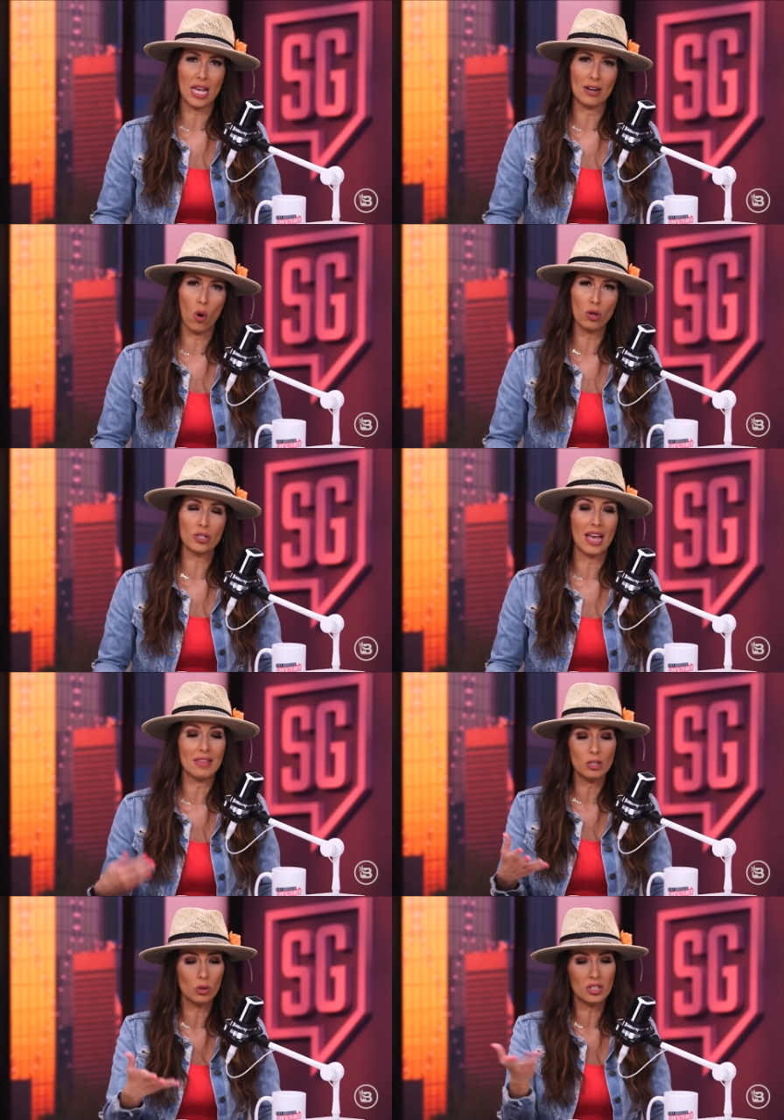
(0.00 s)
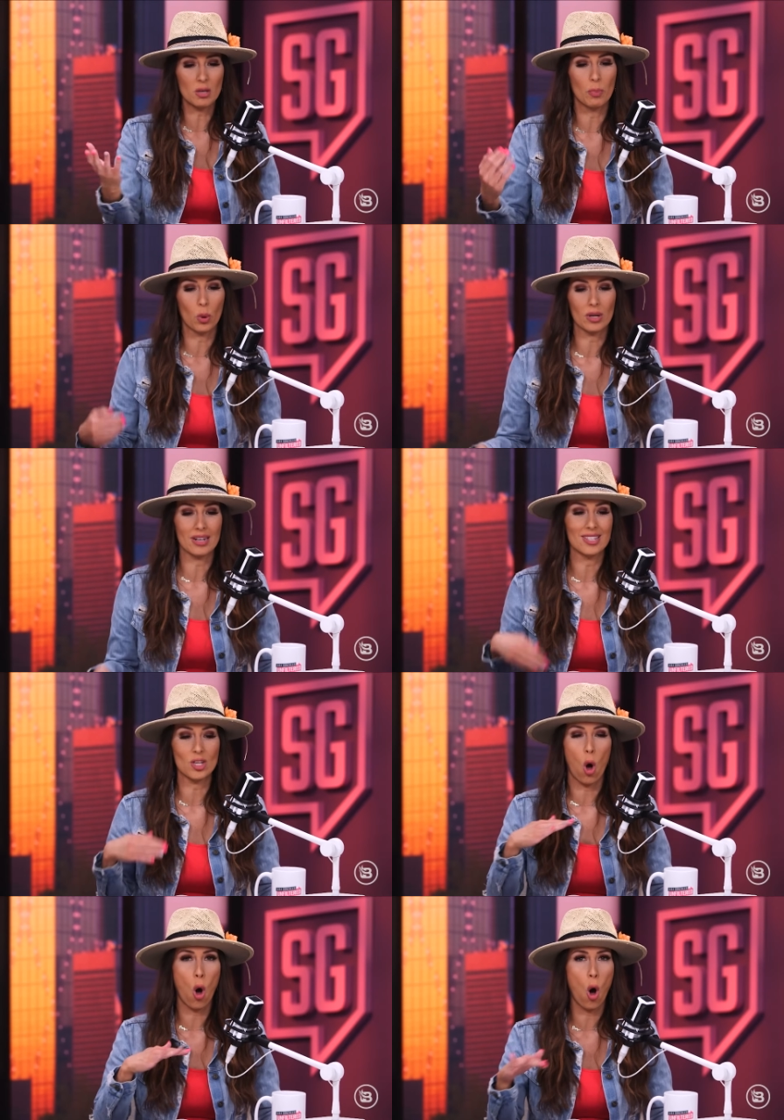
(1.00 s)
And also, and then you look at the board and it's
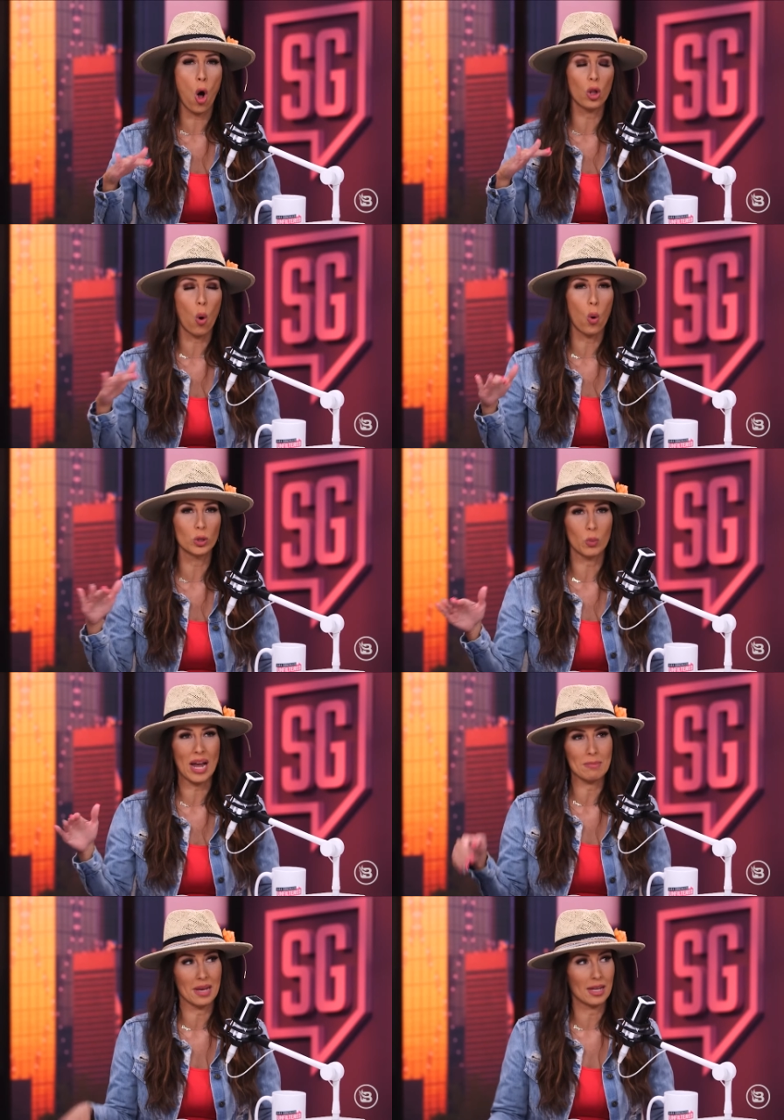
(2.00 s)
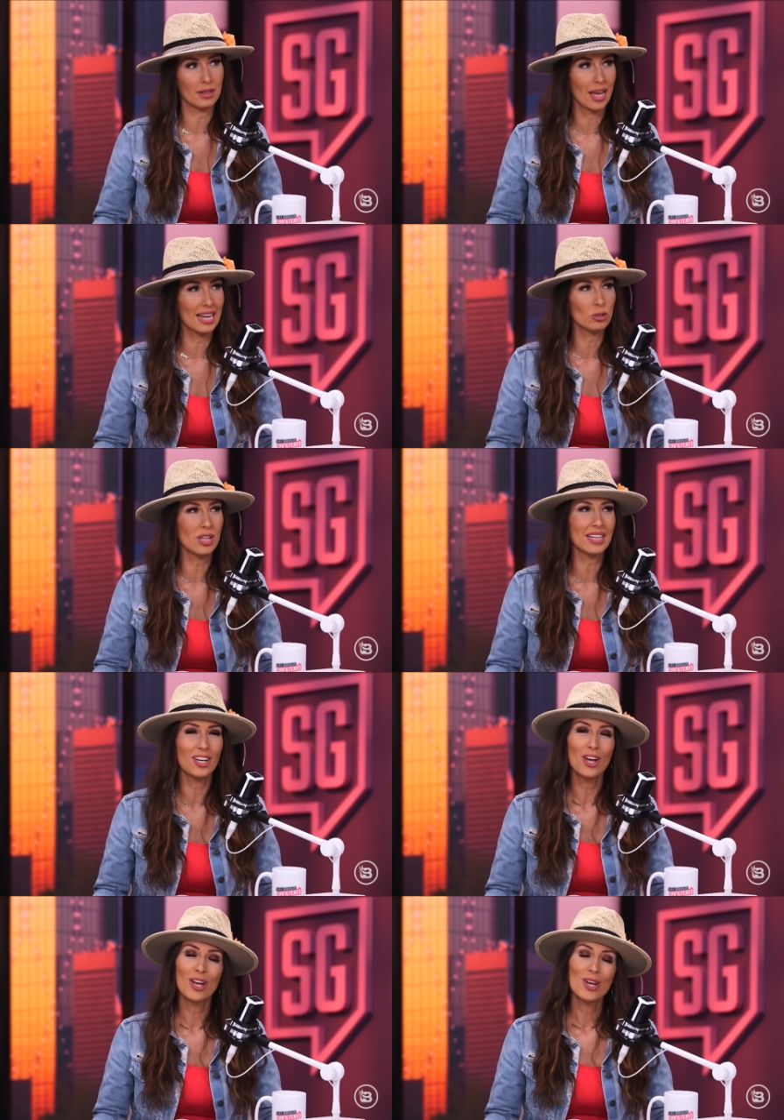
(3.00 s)
all old white men and you're like,
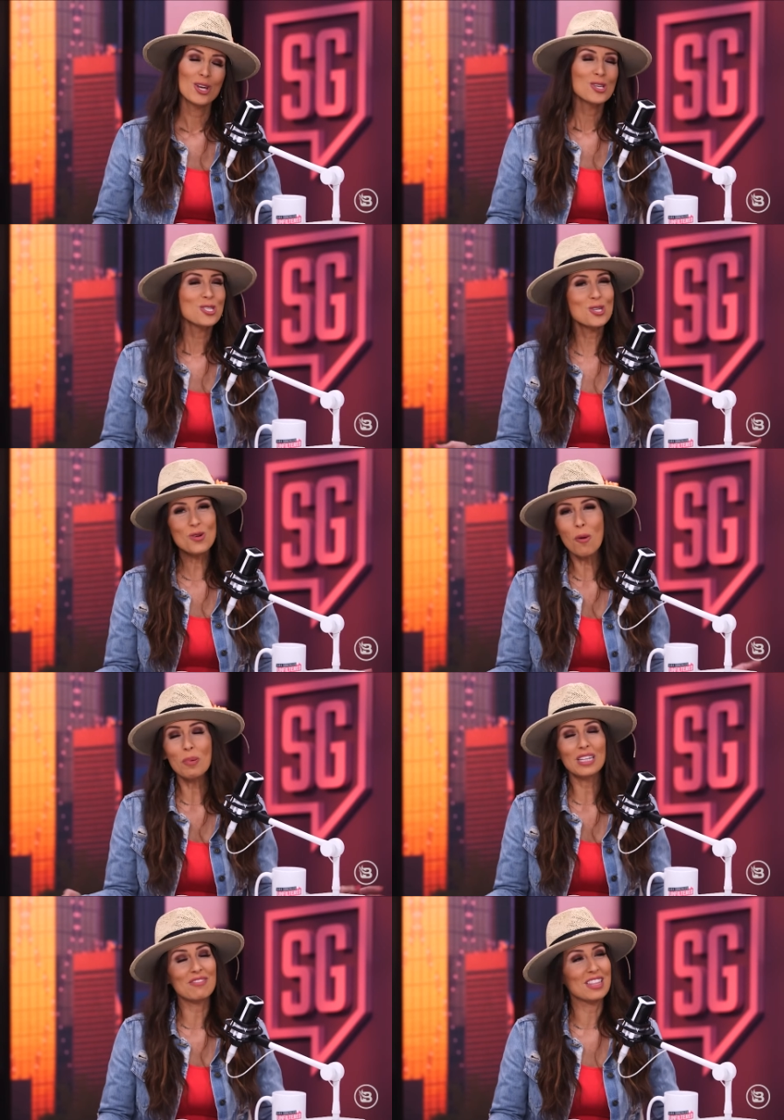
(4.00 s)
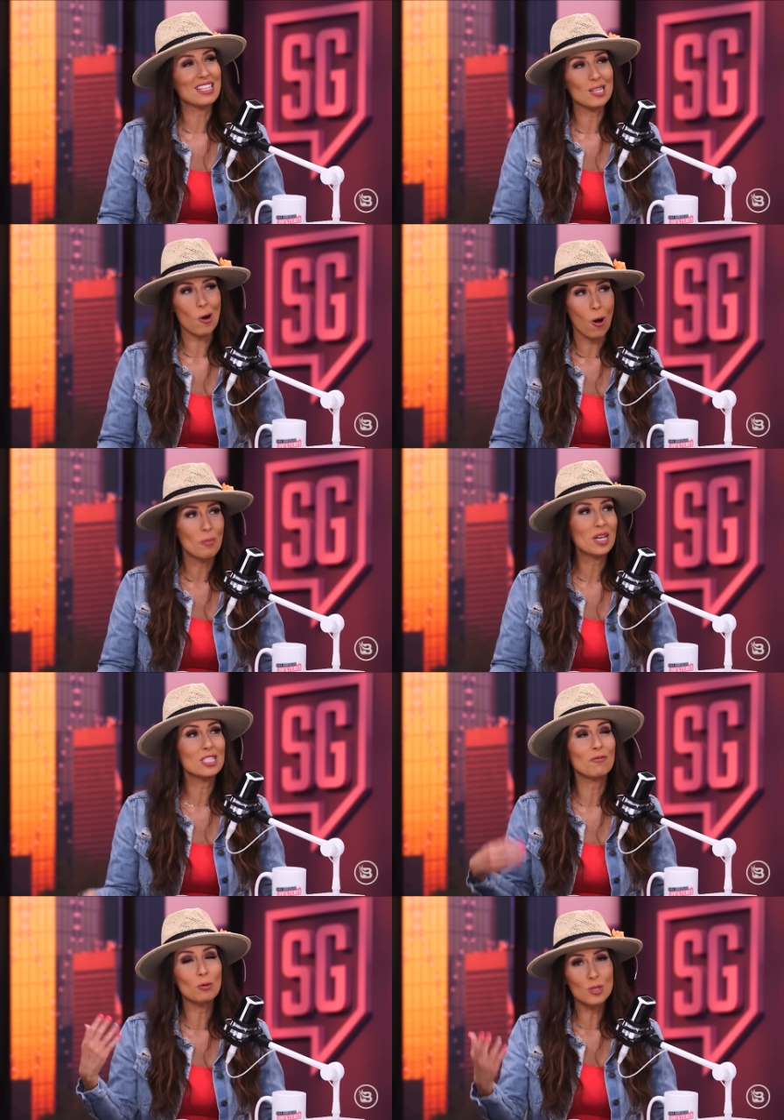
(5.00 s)
you don't believe in this at all, because
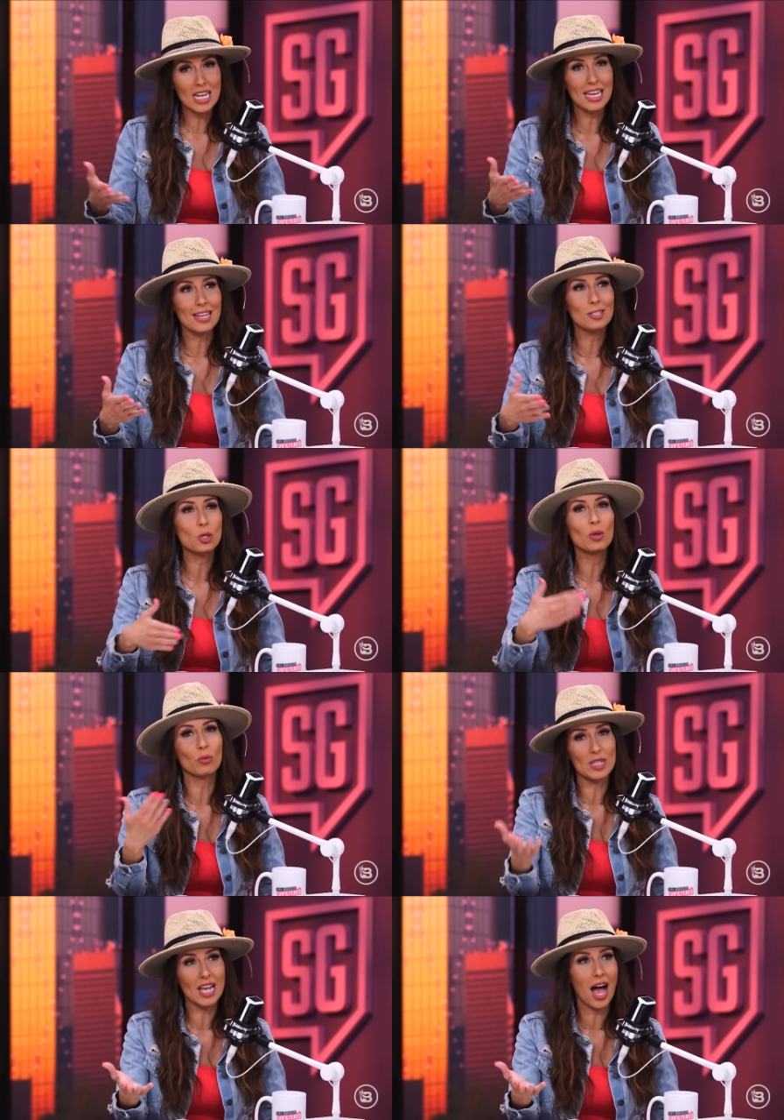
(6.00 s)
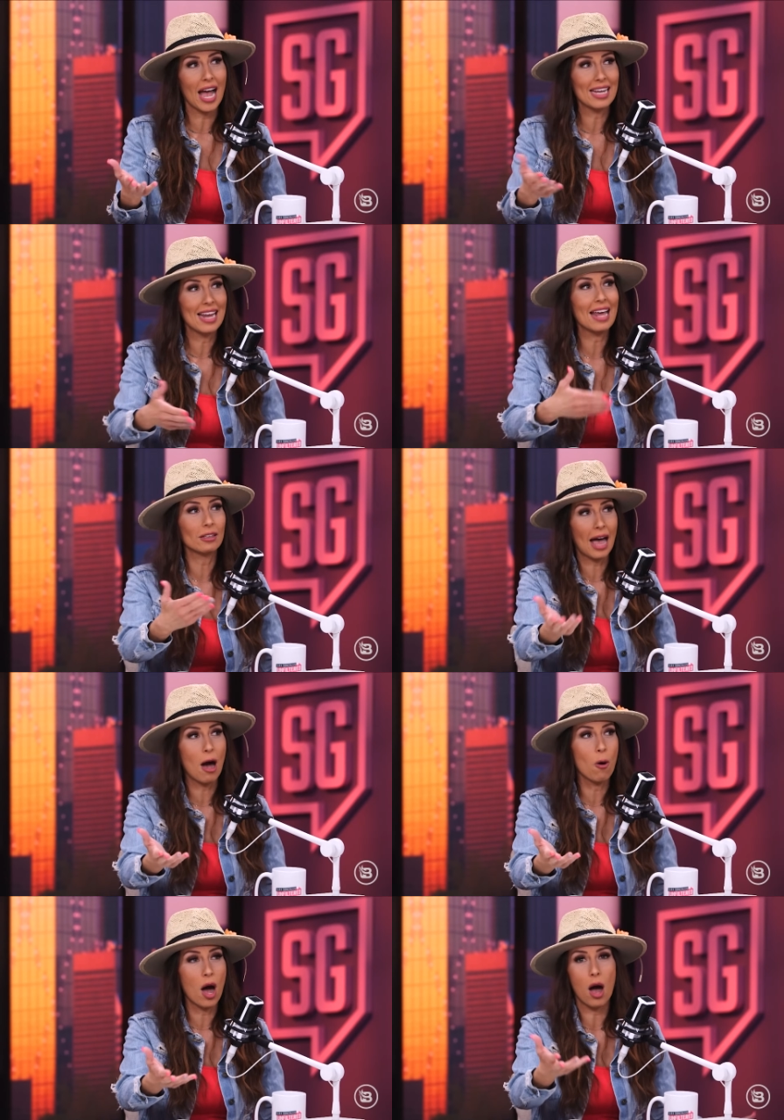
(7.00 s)
if you did, you would resign and
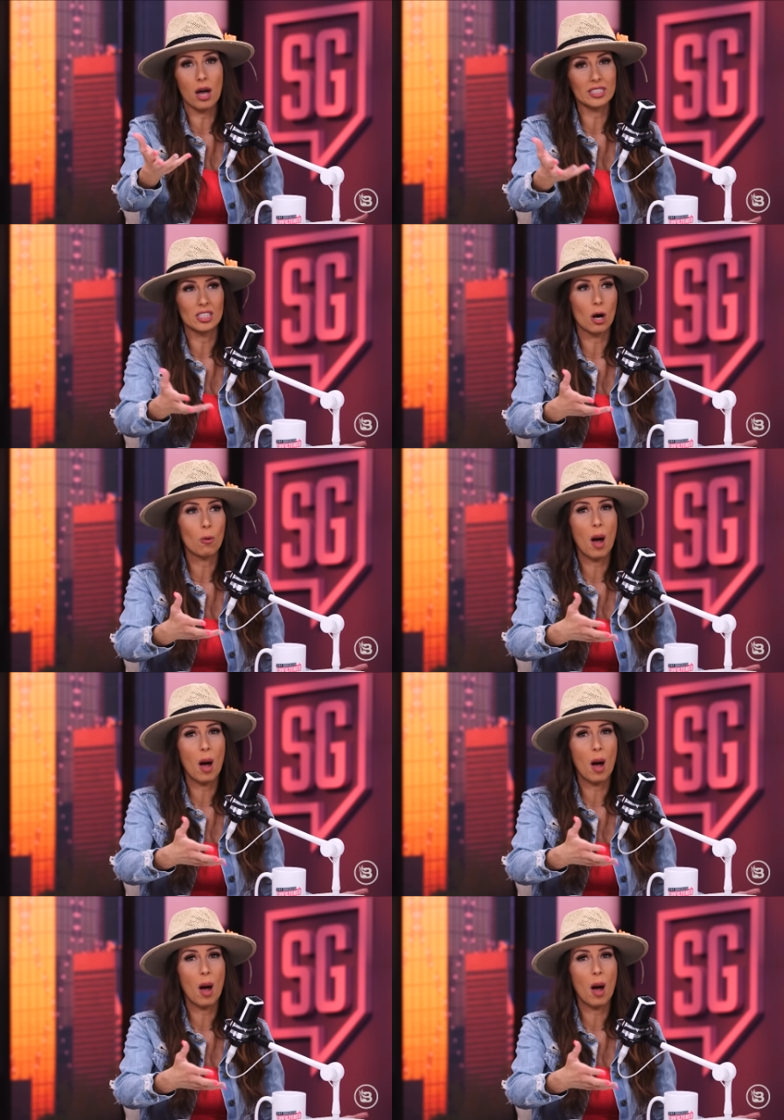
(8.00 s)
allow, you know,